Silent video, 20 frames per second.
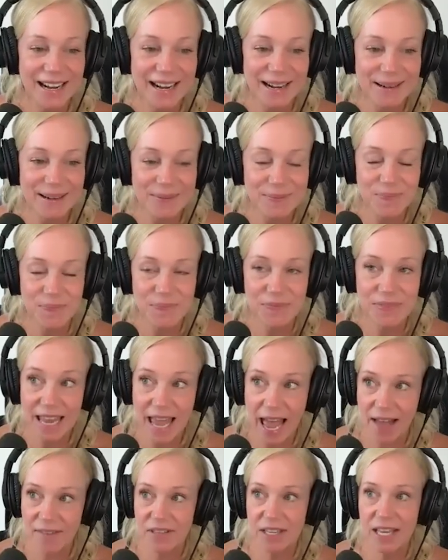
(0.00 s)
Um,
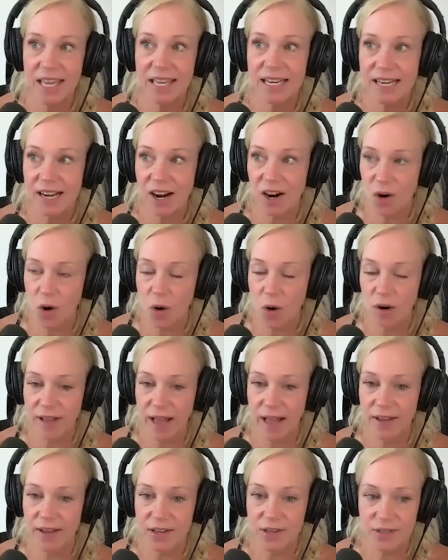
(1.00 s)
navigating our core
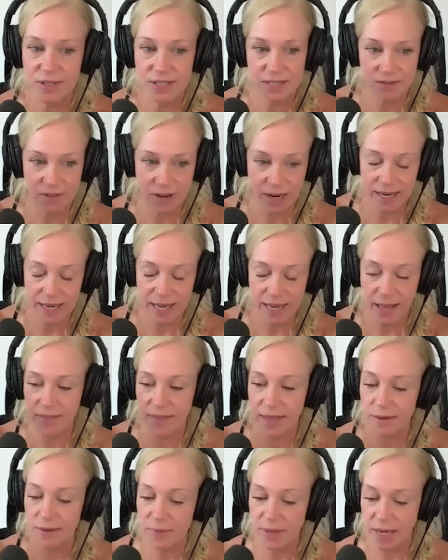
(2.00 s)
values, right, and
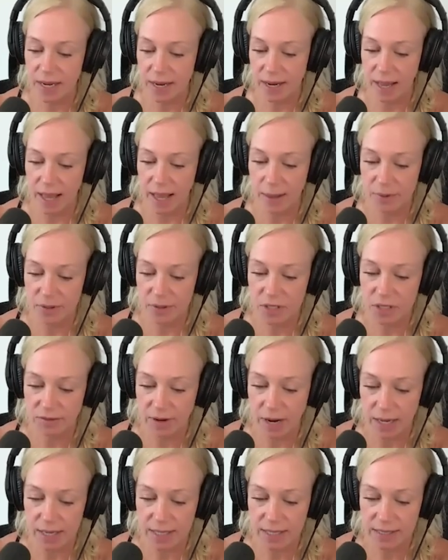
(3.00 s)
then being able to
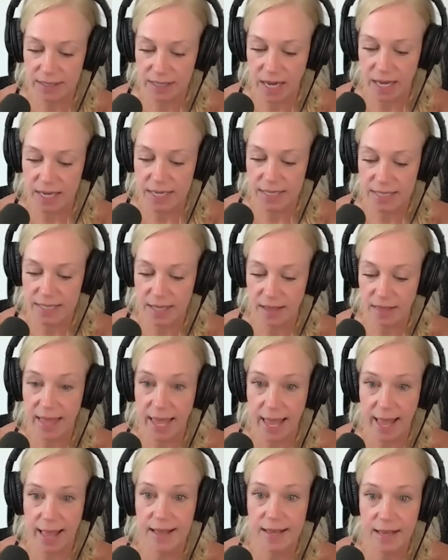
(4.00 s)
recognize that
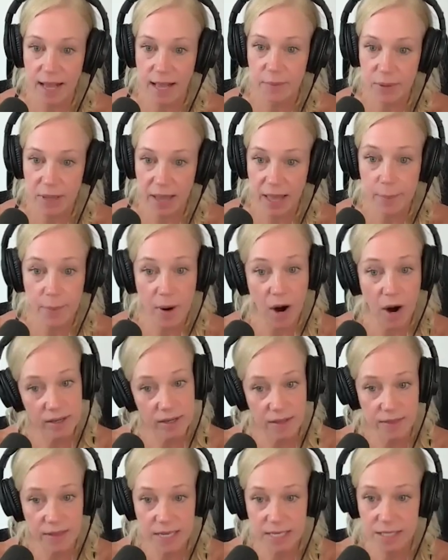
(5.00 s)
they play a part
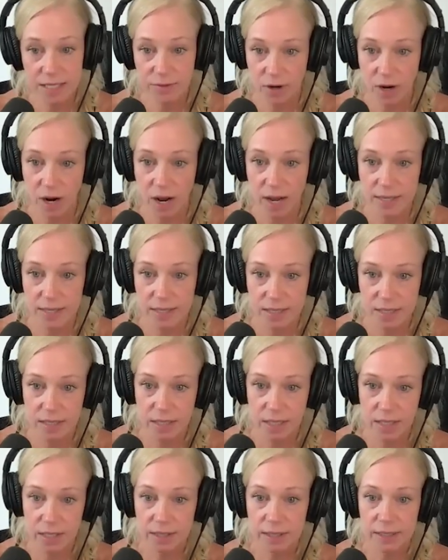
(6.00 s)
in this for us,
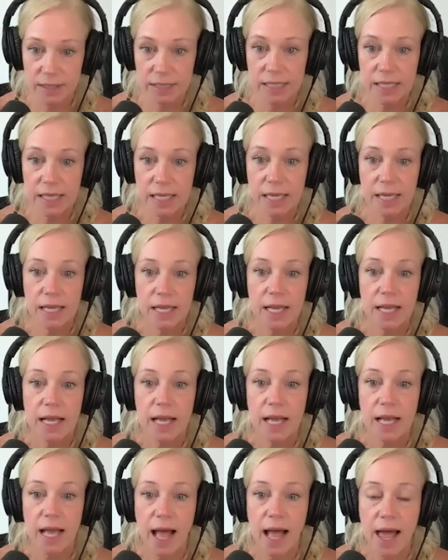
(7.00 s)

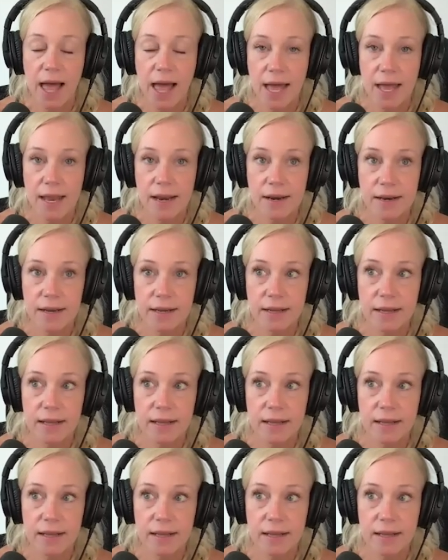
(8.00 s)
and